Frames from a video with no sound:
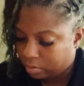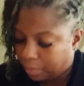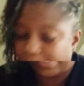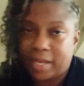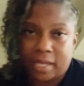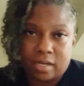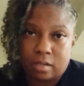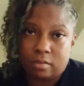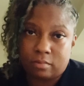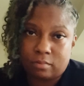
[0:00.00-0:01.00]
But
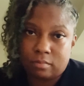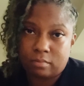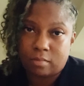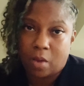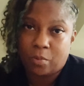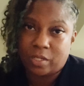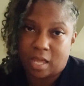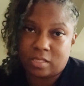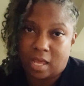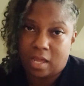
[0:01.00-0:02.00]
I want to
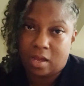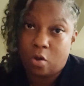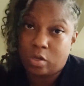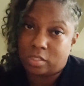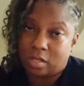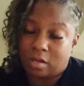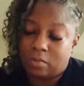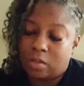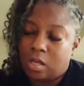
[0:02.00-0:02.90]
say also,